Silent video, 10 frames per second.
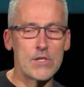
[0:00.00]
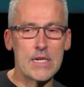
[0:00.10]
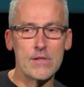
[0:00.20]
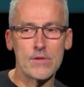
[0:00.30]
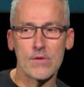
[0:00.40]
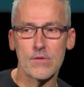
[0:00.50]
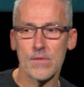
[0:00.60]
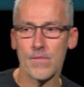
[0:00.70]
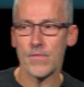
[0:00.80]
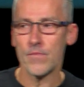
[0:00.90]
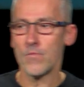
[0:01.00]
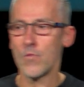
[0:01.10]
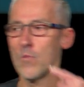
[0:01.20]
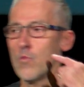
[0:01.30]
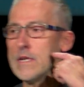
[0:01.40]
of Jesus,
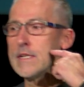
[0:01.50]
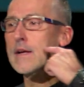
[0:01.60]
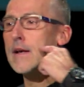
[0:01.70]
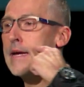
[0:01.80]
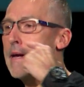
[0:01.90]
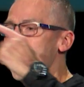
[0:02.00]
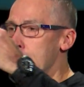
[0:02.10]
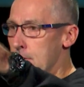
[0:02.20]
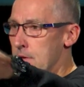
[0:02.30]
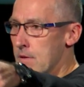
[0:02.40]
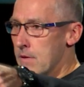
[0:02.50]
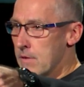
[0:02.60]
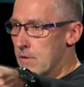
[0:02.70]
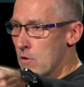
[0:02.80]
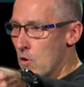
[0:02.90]
when we declare
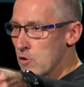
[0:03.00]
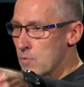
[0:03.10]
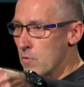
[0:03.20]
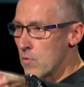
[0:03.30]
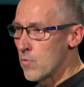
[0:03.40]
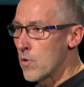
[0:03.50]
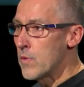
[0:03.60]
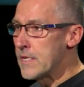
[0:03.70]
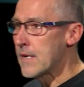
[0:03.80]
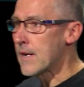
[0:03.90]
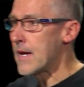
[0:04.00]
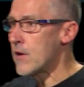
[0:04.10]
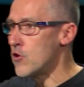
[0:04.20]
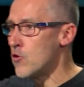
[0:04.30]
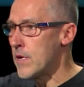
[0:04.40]
the gospel, when we declare
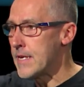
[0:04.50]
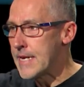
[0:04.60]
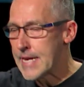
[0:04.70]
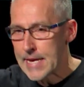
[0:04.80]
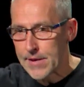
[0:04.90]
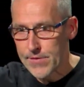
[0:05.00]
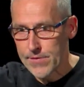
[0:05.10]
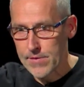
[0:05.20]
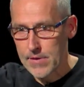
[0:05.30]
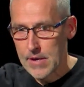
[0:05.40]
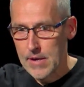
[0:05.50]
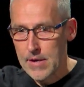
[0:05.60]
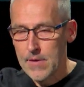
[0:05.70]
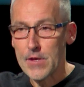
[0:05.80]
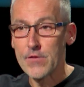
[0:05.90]
who he is,
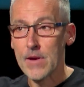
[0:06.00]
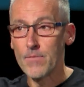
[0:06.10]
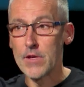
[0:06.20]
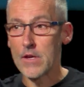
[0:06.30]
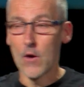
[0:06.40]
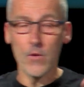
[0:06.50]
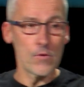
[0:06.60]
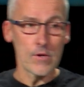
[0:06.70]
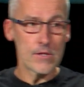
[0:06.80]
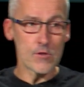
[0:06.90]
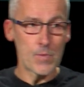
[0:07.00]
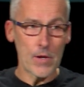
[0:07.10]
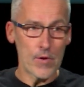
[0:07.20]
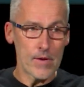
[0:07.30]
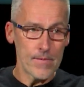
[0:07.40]
there's something going on in the
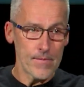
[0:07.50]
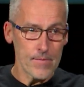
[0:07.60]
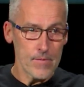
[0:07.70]
spirit.